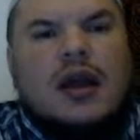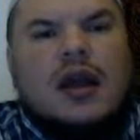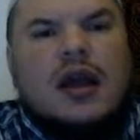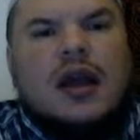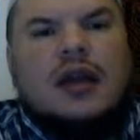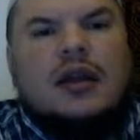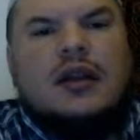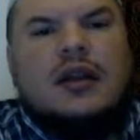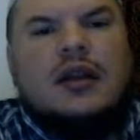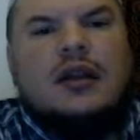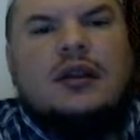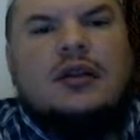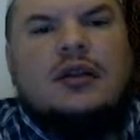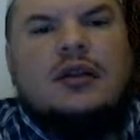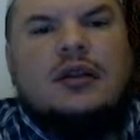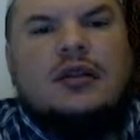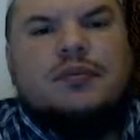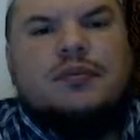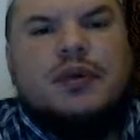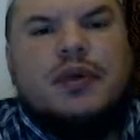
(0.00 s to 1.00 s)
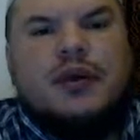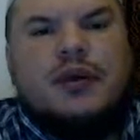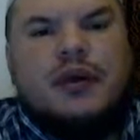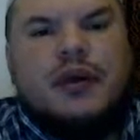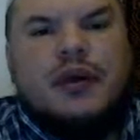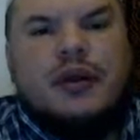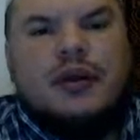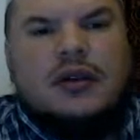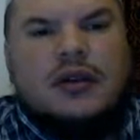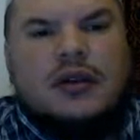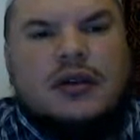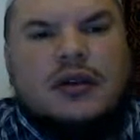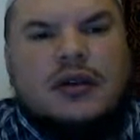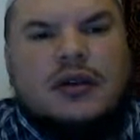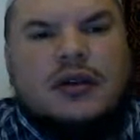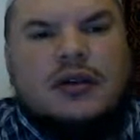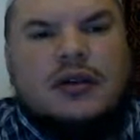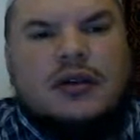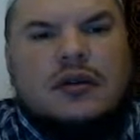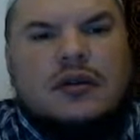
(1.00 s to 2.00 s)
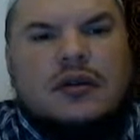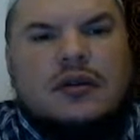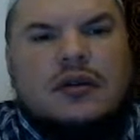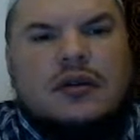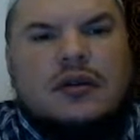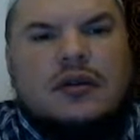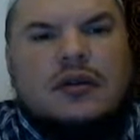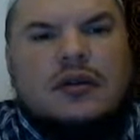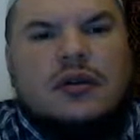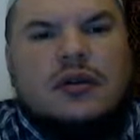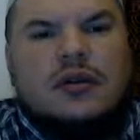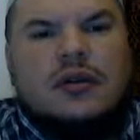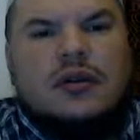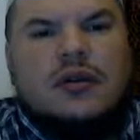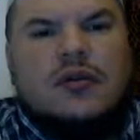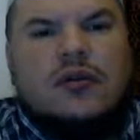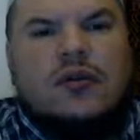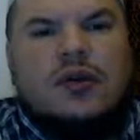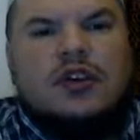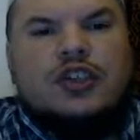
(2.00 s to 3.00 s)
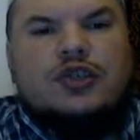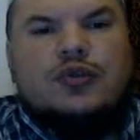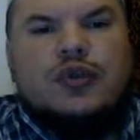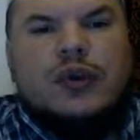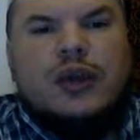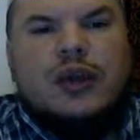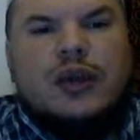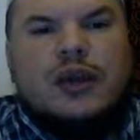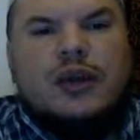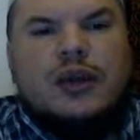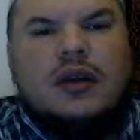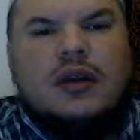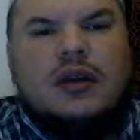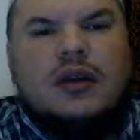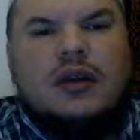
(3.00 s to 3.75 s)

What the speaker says: And in this period, which we